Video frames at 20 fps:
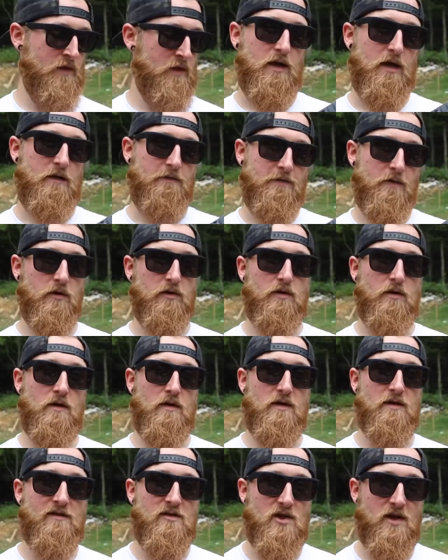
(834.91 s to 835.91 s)
And if you are new to
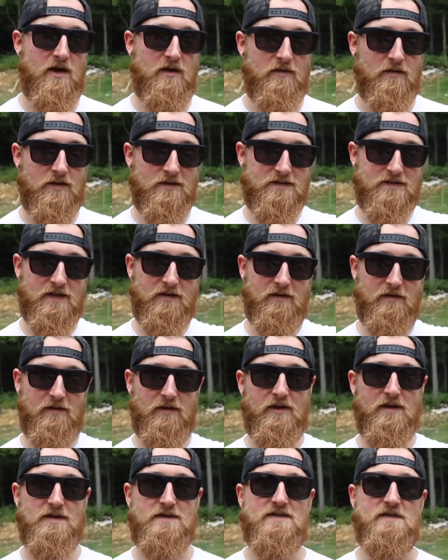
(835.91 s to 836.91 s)
this channel, consider
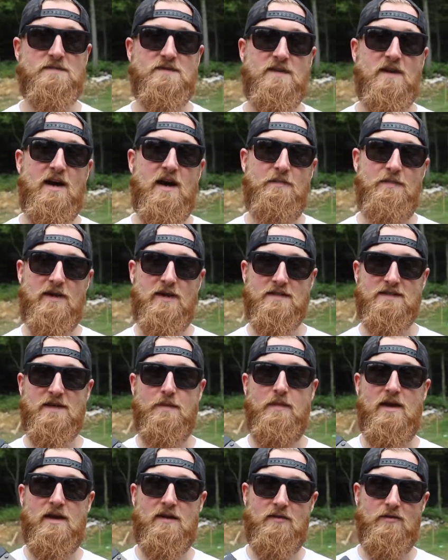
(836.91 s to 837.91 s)
clicking subscribe because I
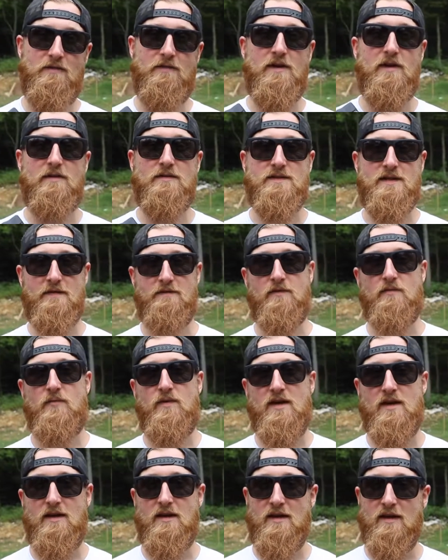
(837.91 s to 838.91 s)
make new videos every
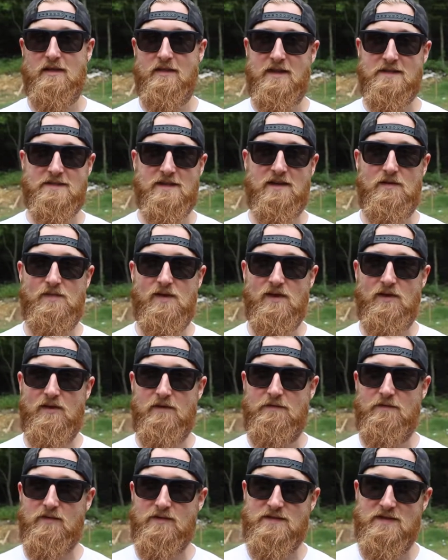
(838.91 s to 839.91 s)
week. That's going to be
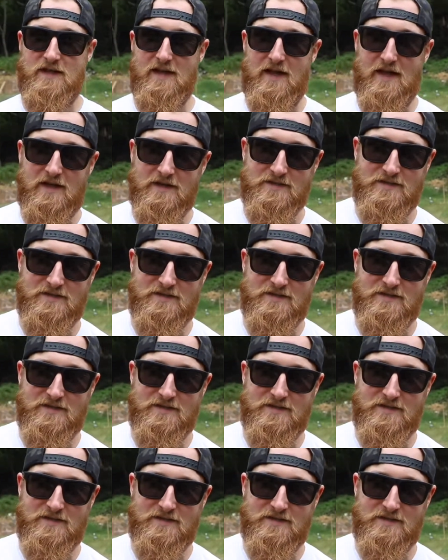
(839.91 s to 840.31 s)
all for today.